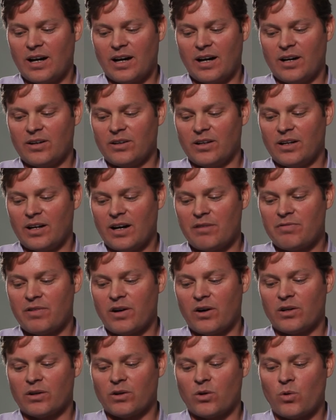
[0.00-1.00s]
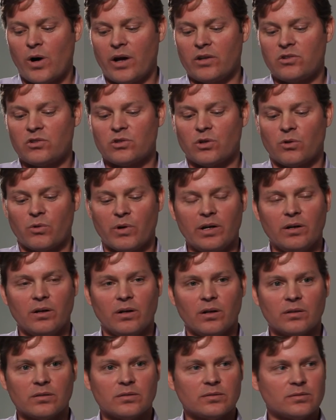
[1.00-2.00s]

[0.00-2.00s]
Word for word: I, I found it quite surreal